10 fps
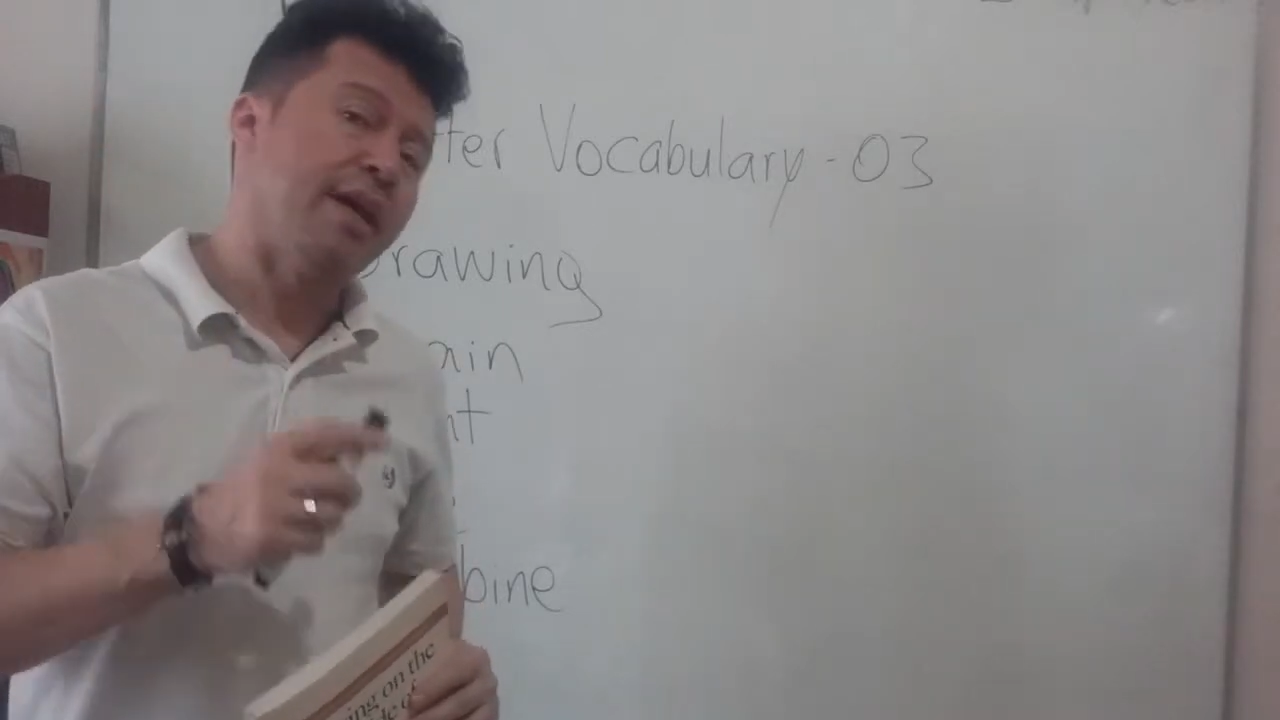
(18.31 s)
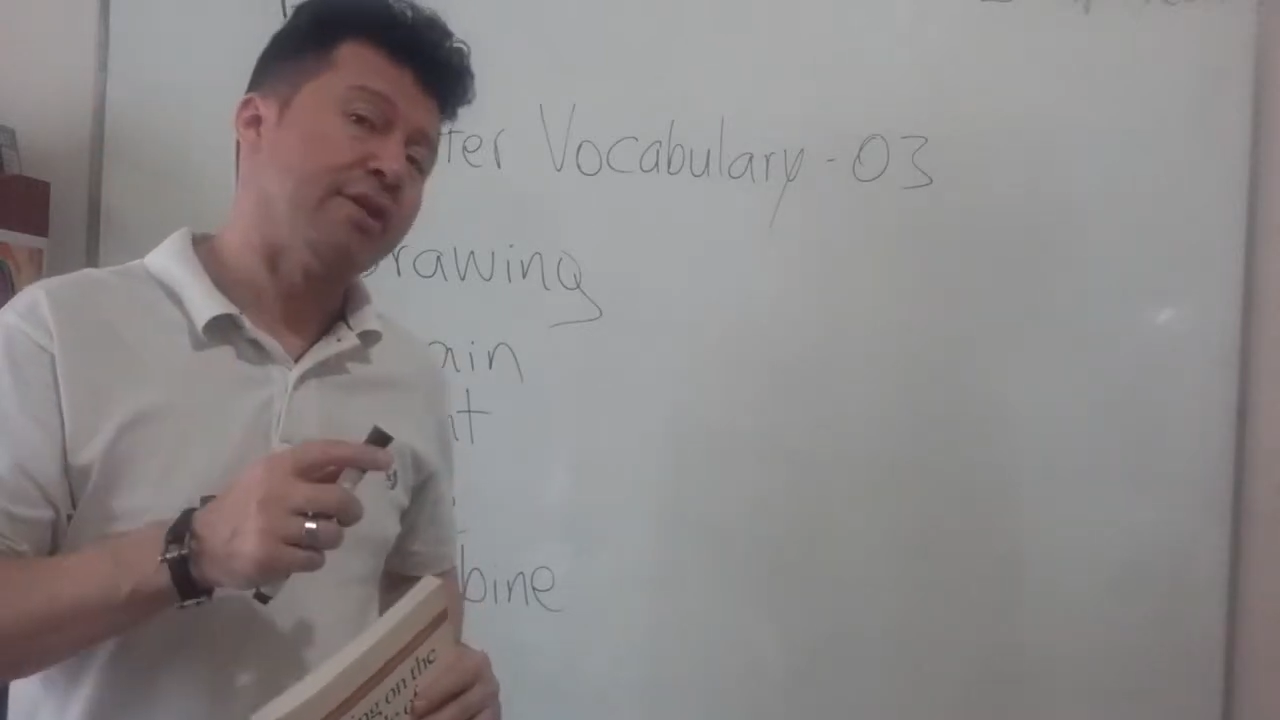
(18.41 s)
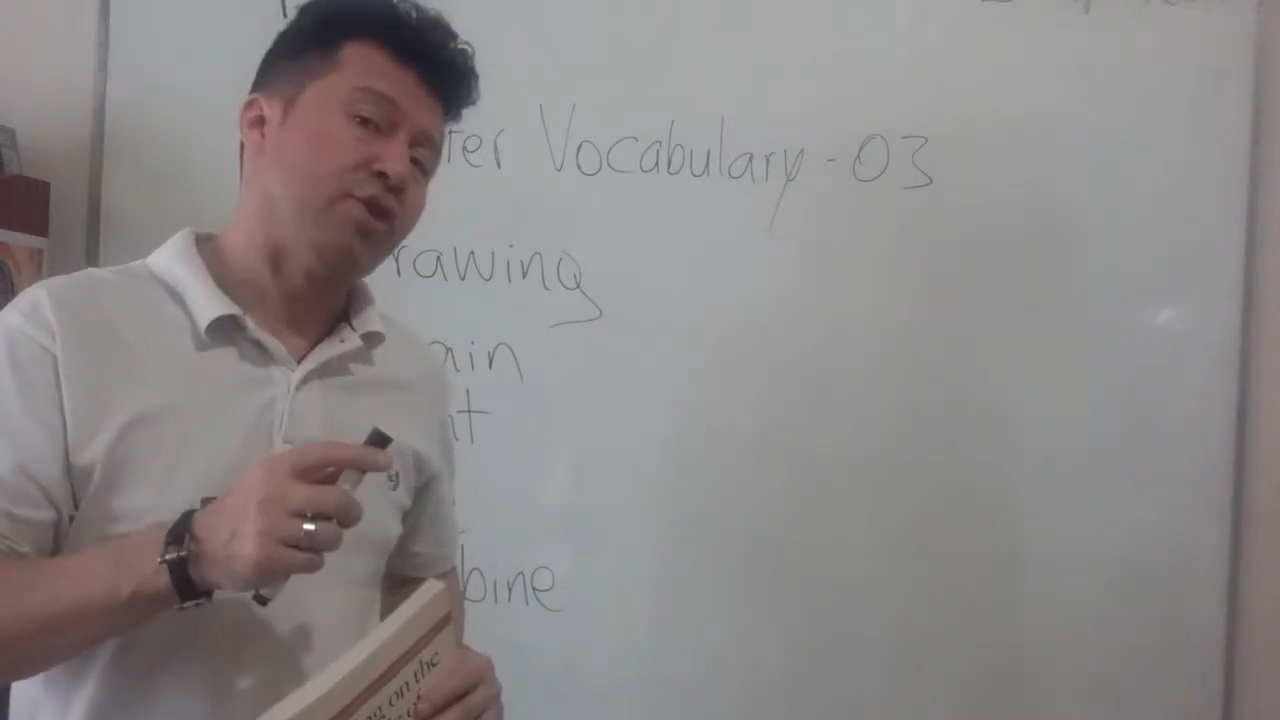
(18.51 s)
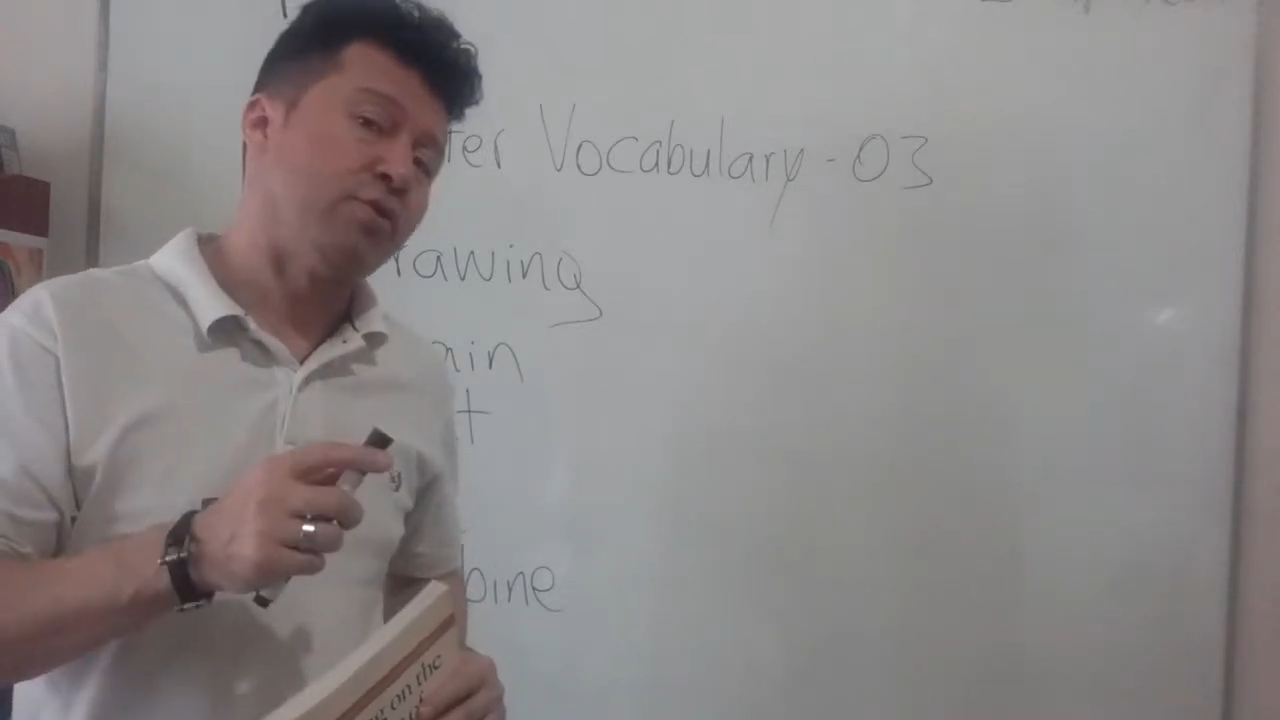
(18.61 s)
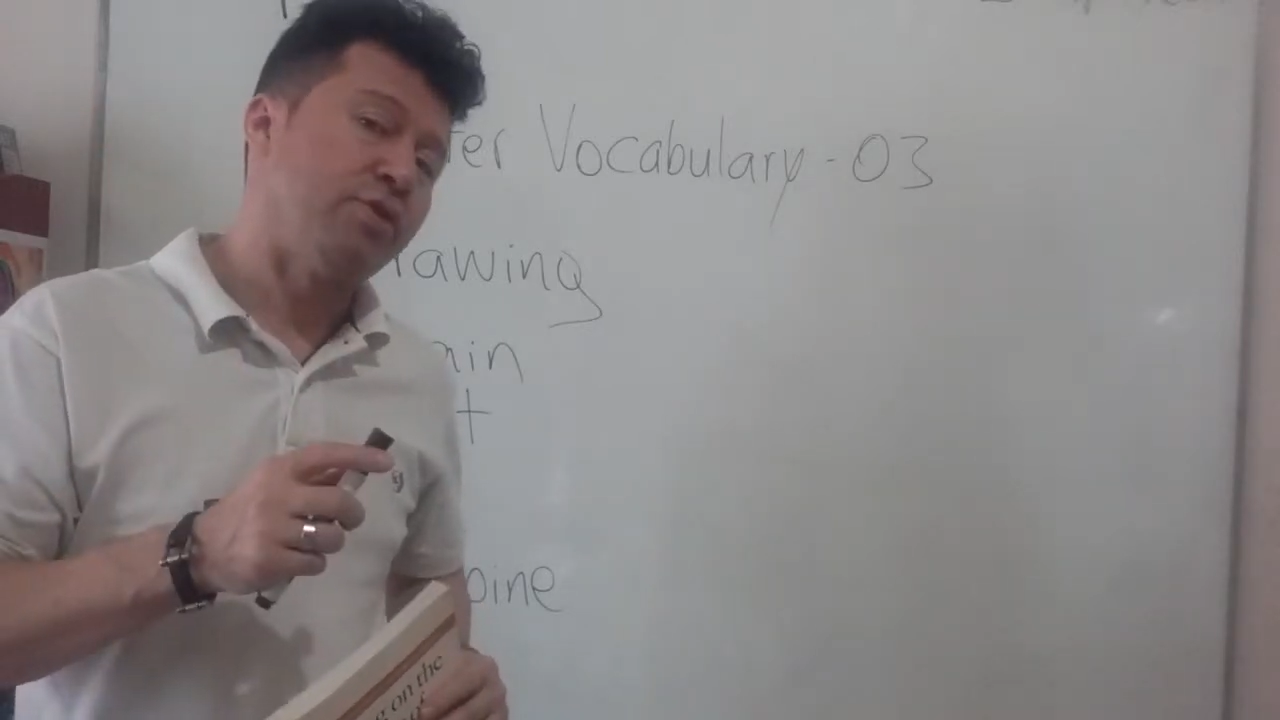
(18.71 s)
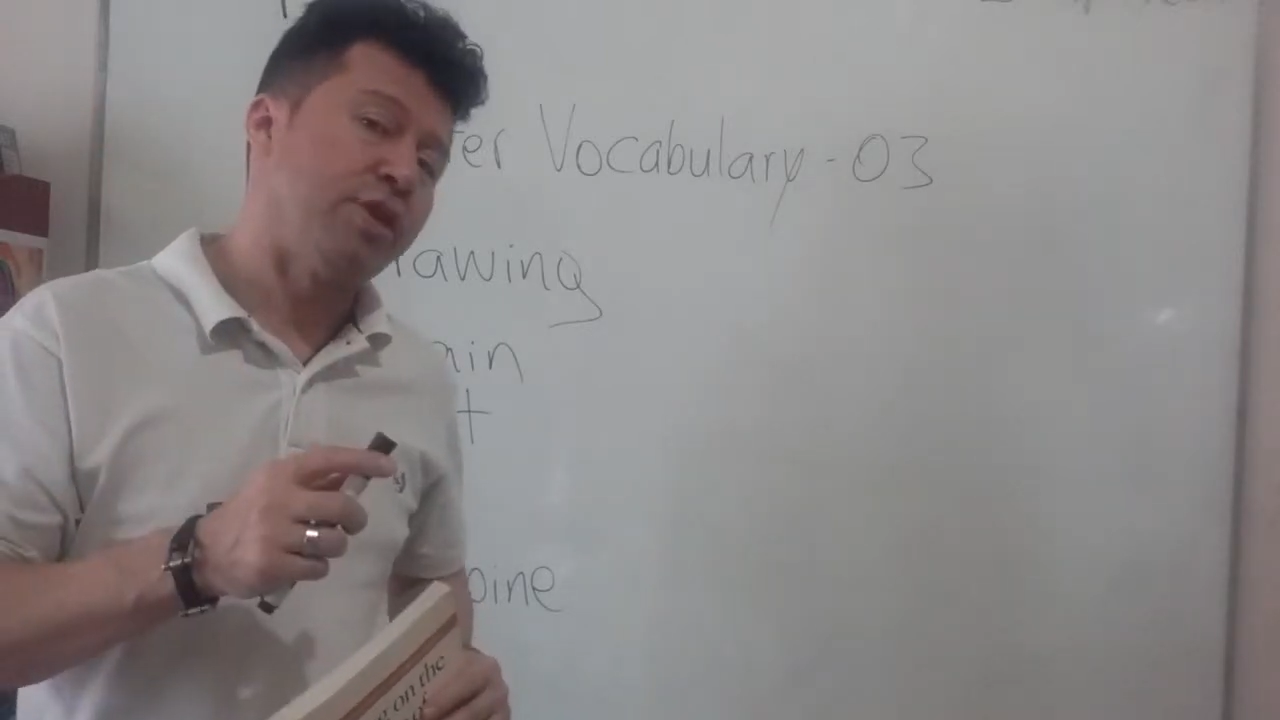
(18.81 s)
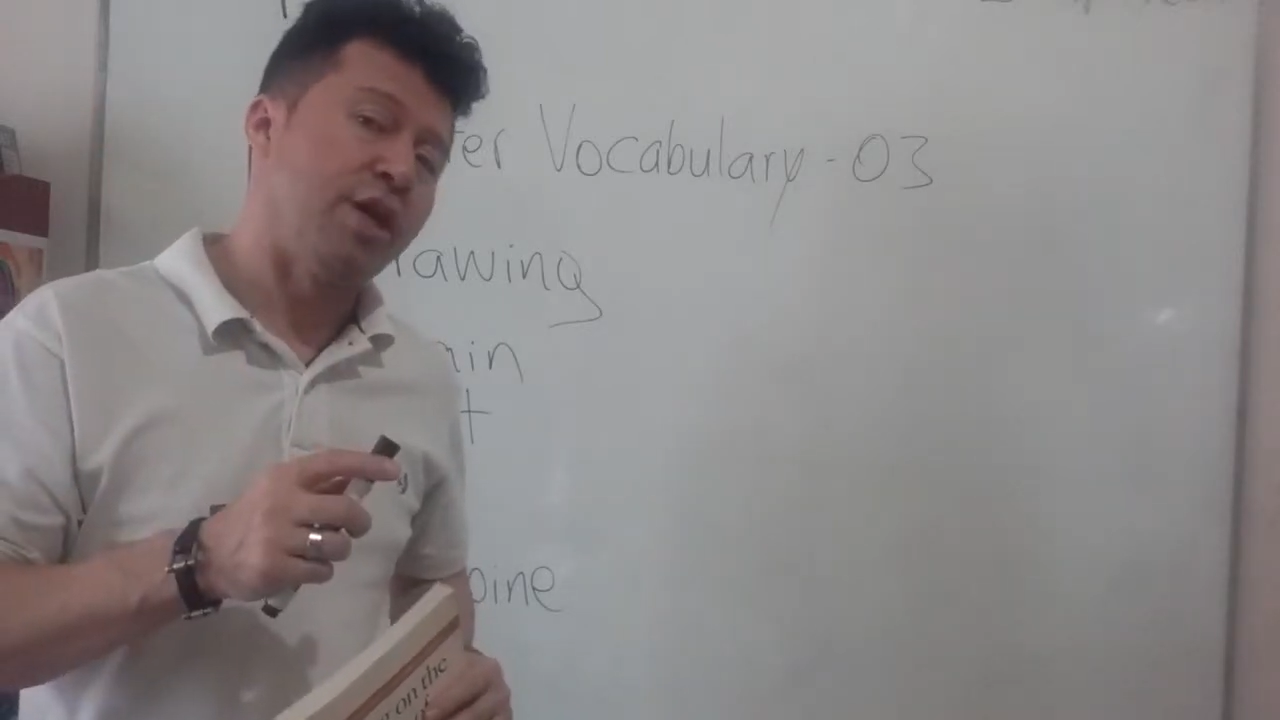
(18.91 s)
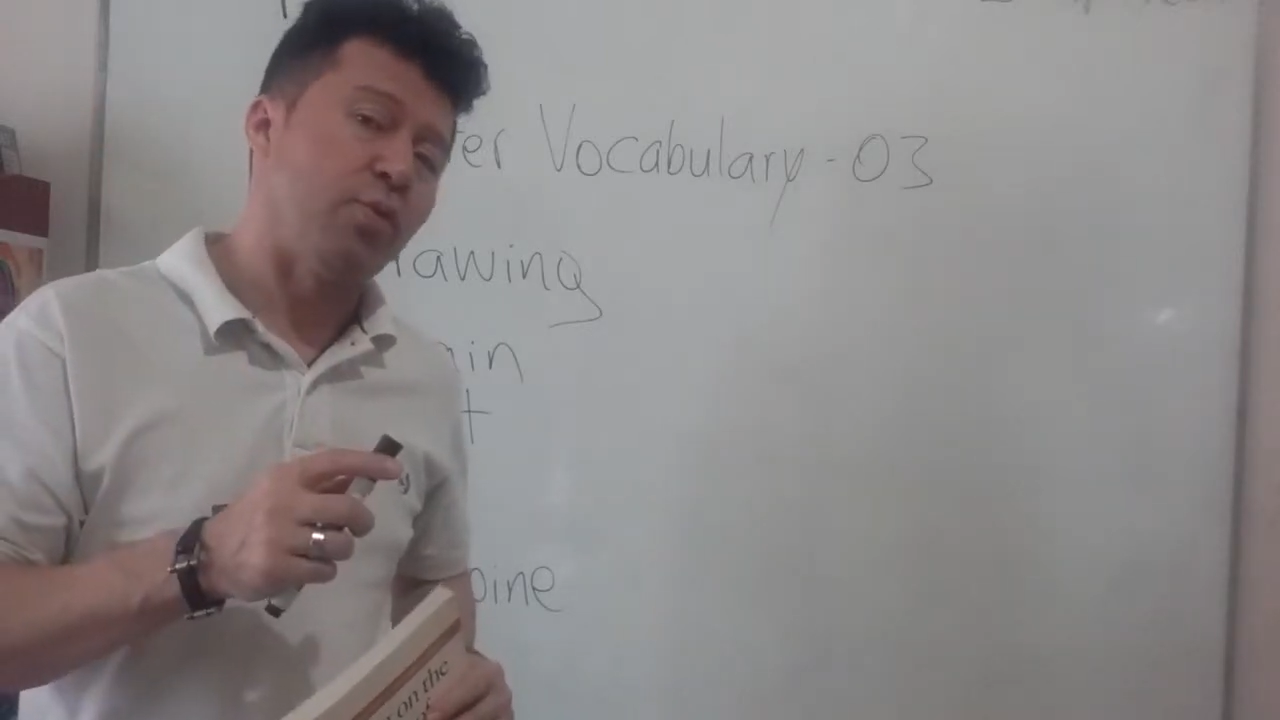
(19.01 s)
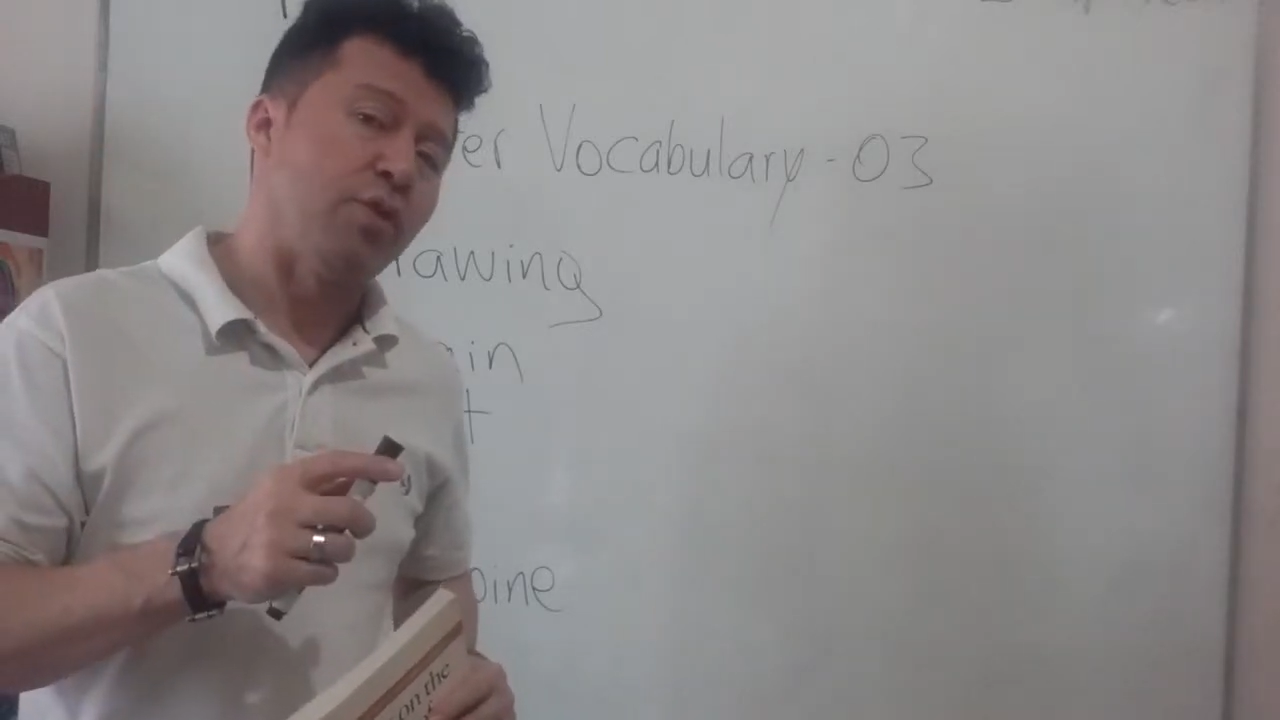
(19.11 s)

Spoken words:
associate